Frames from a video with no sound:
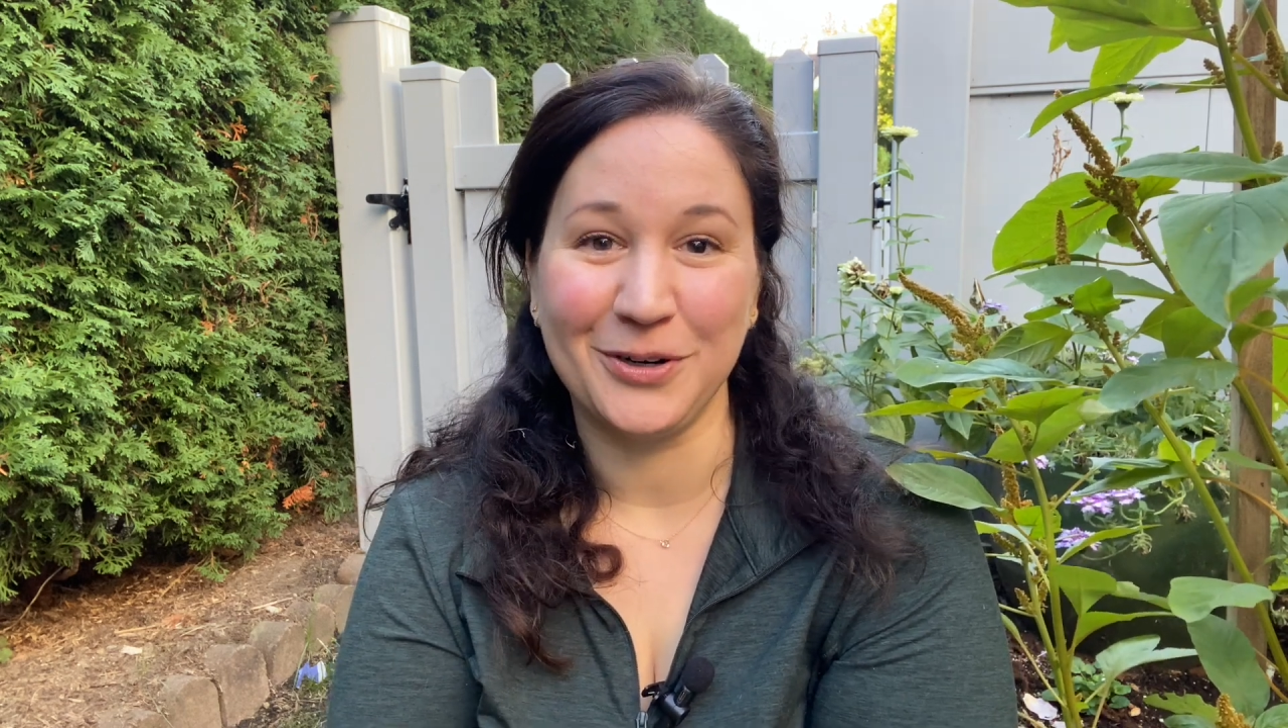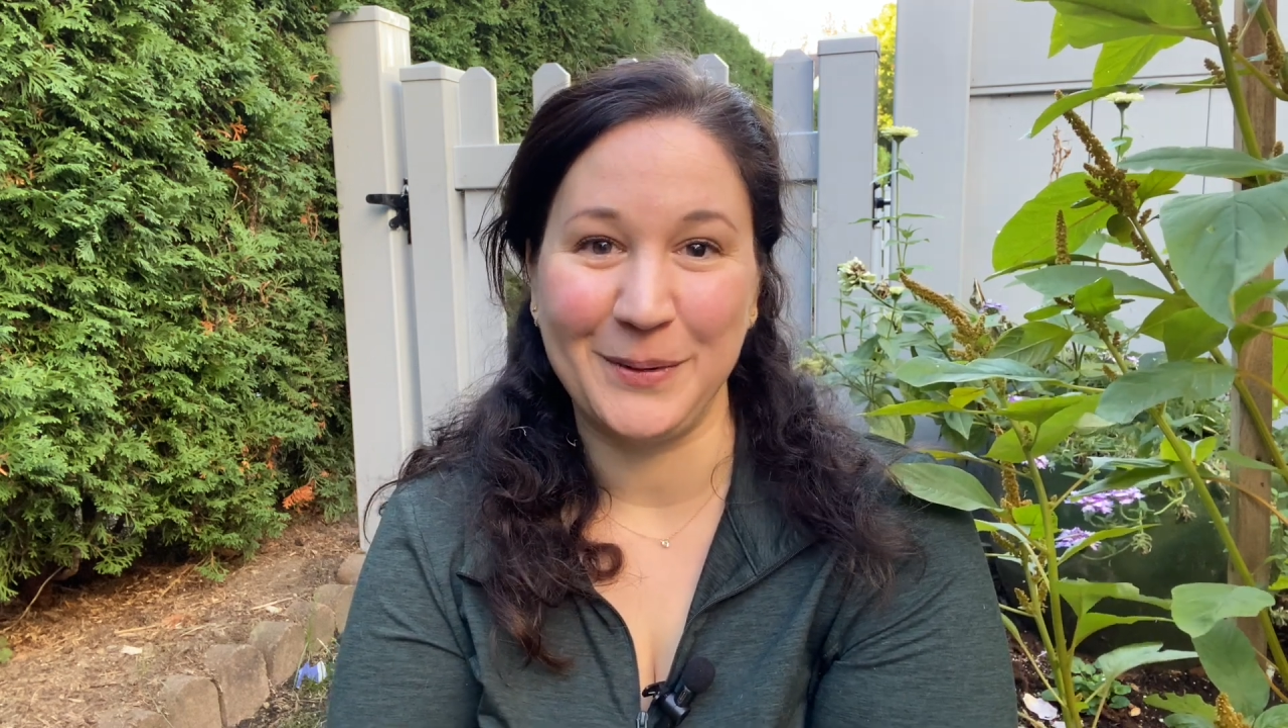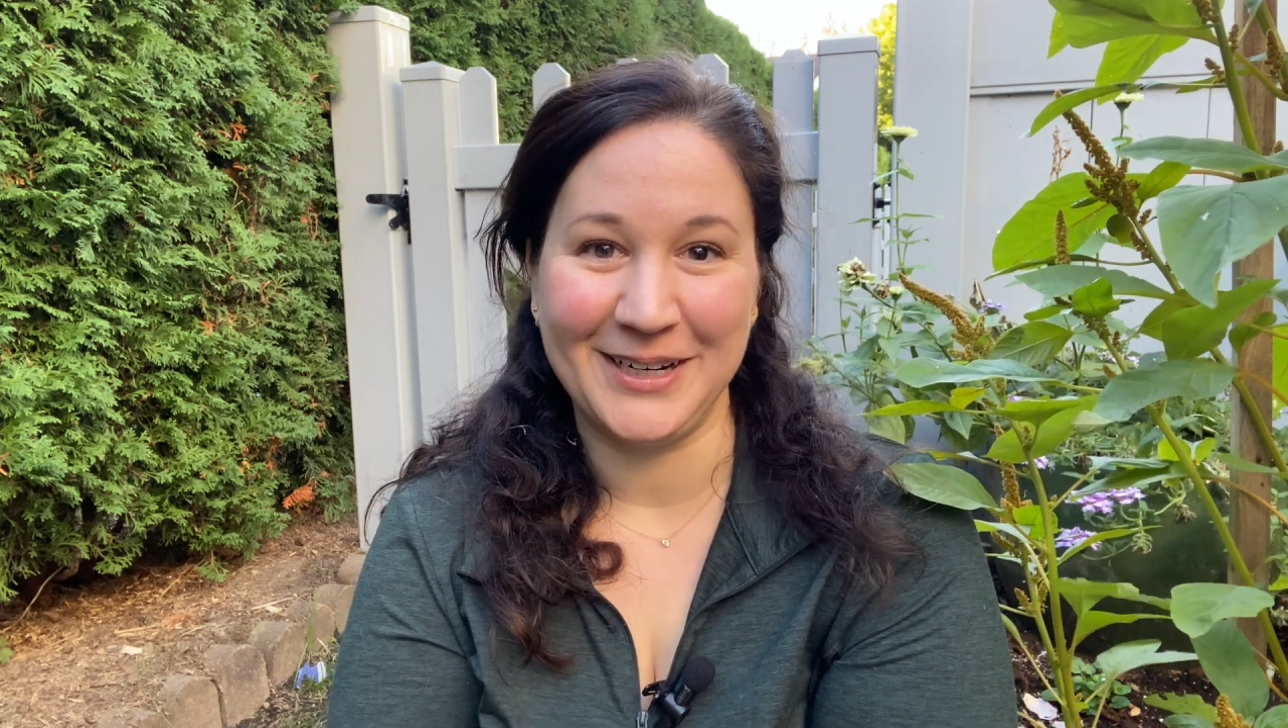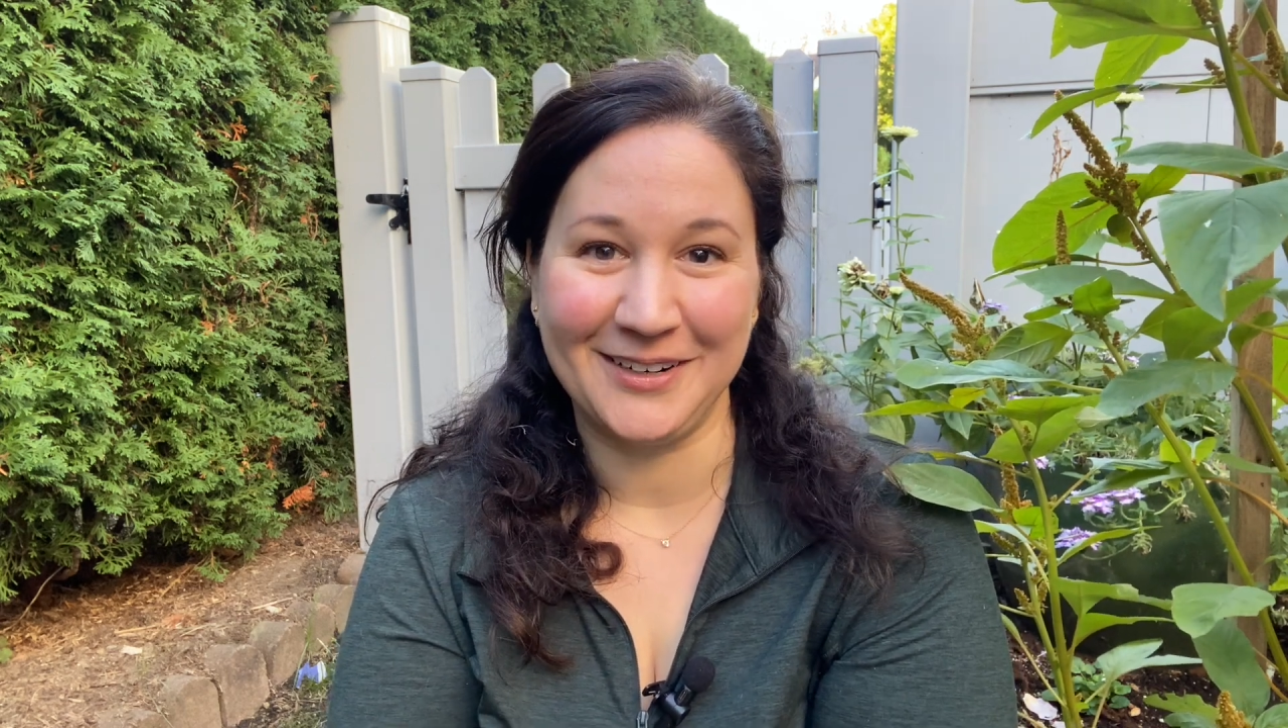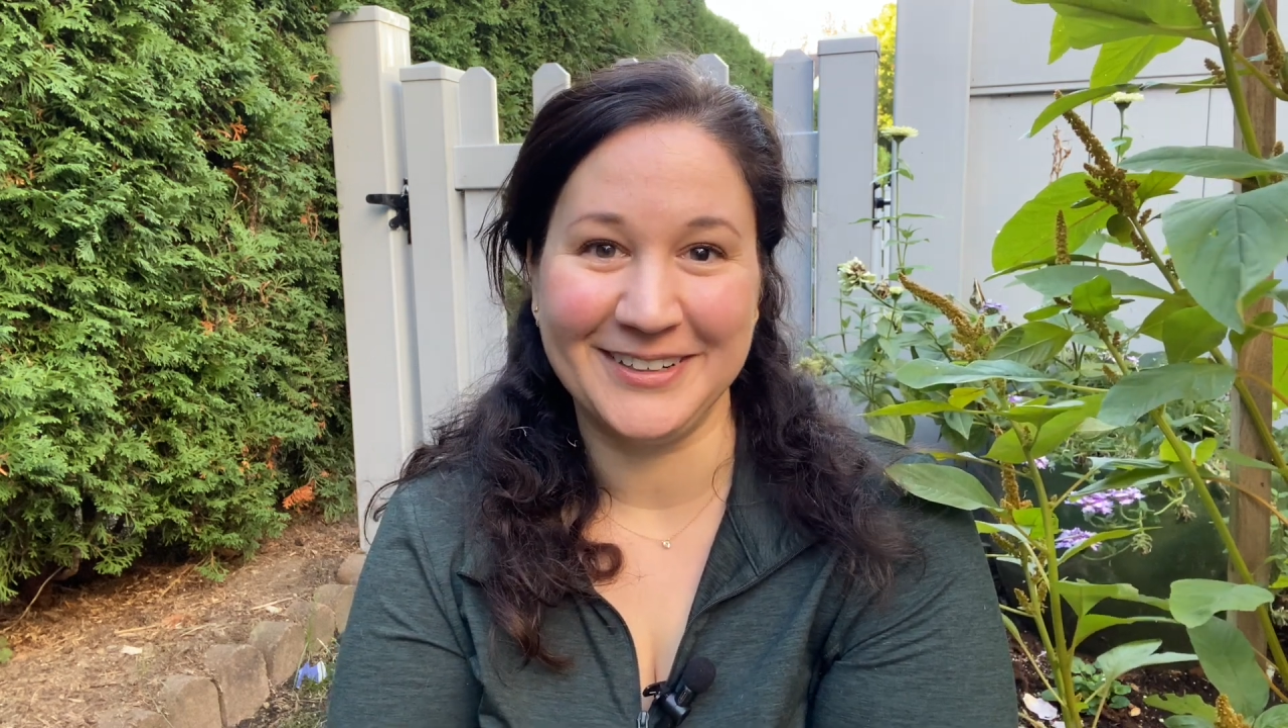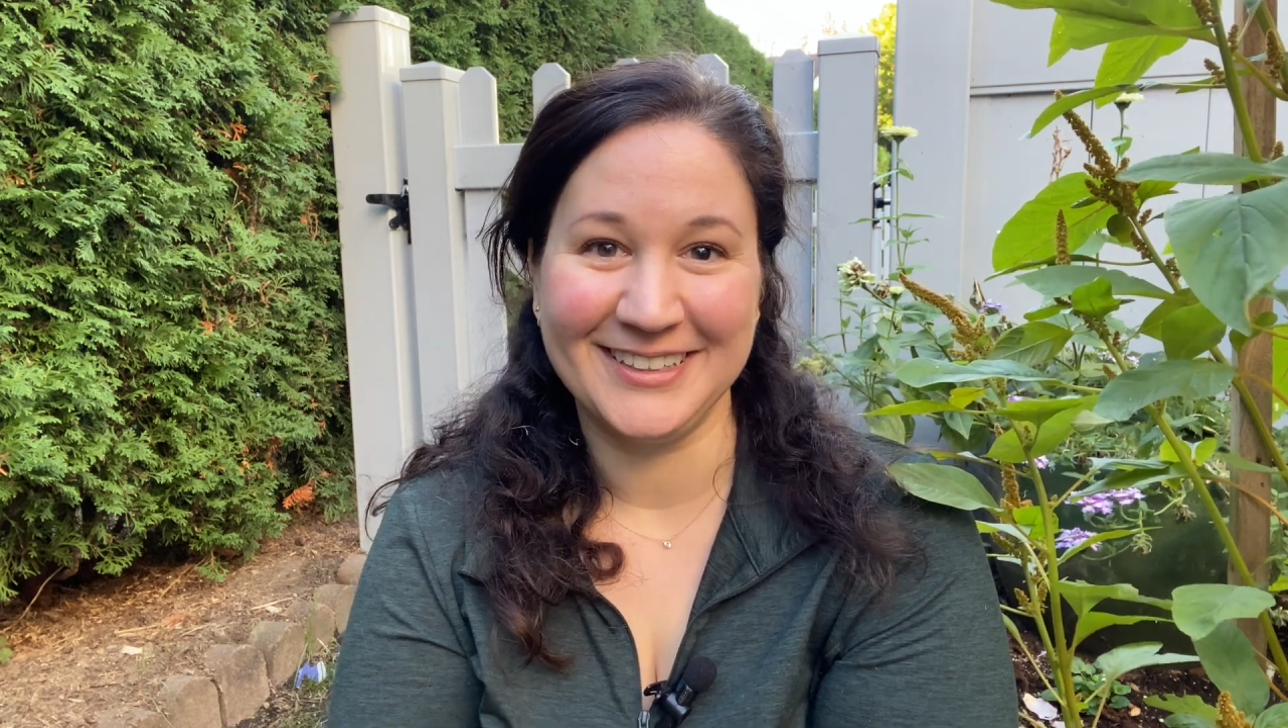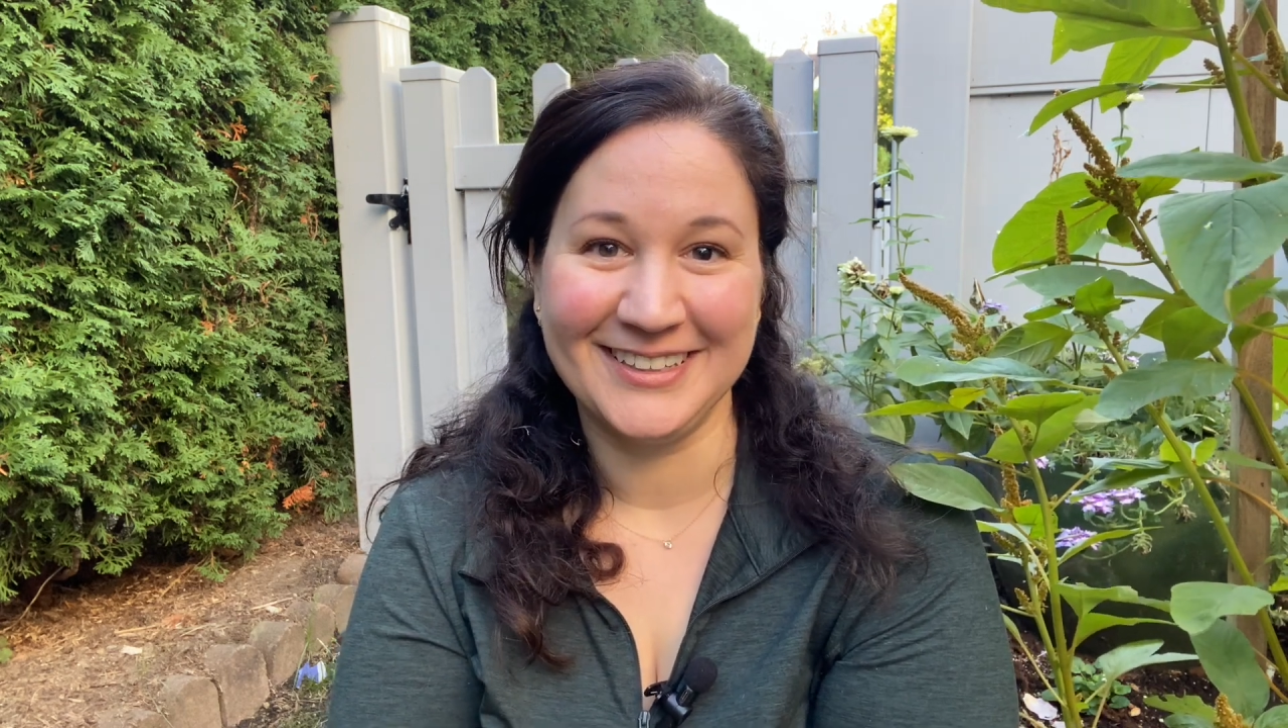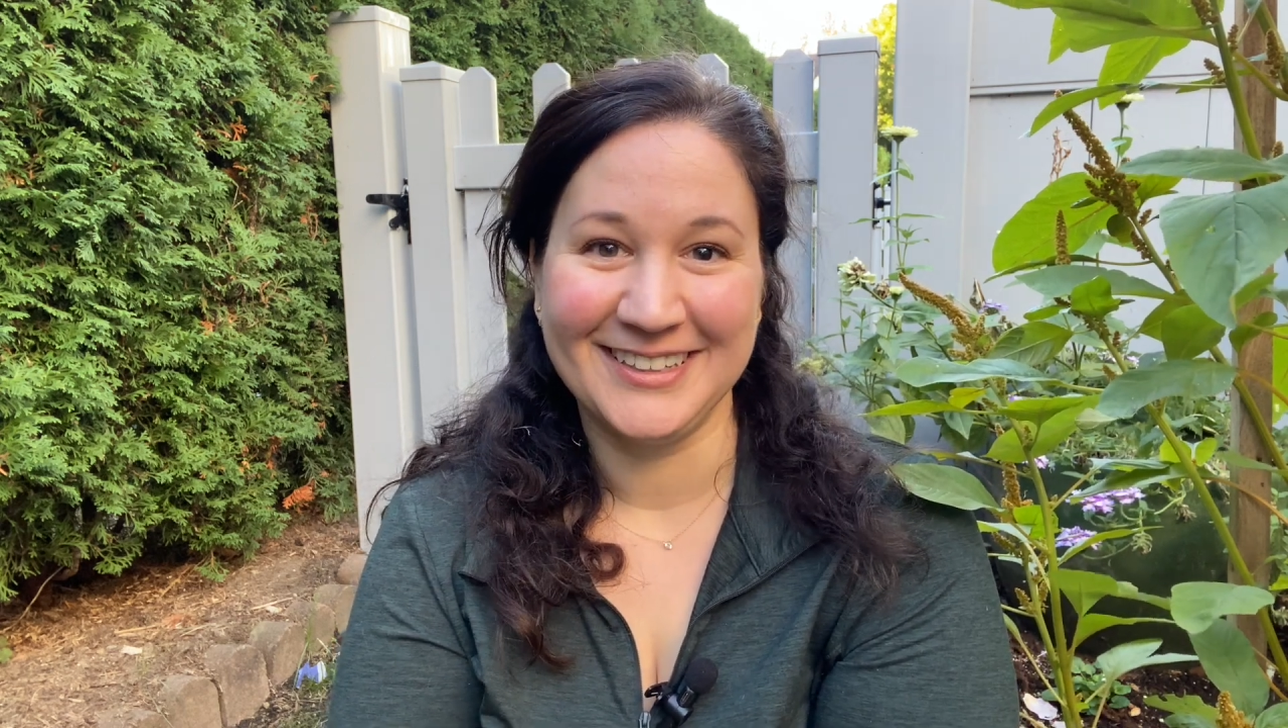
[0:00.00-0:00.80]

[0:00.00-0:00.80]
we know it.